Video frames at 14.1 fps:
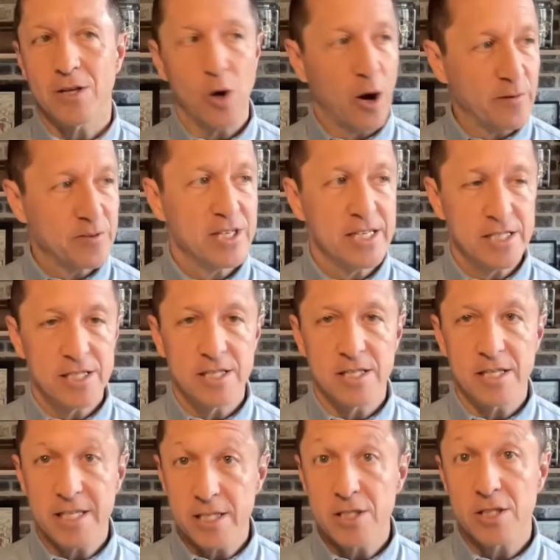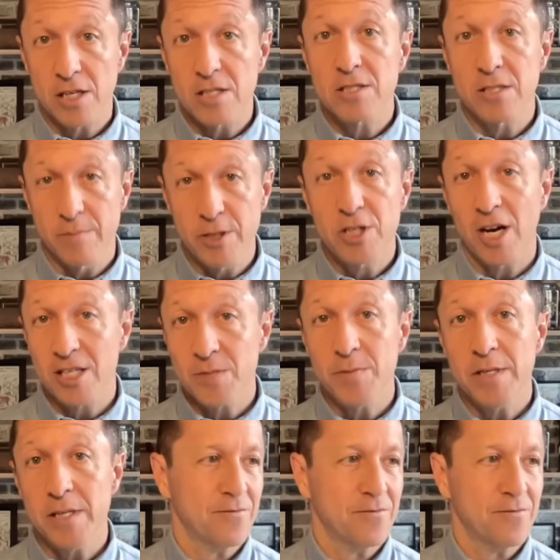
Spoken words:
offseason needs some adjustment.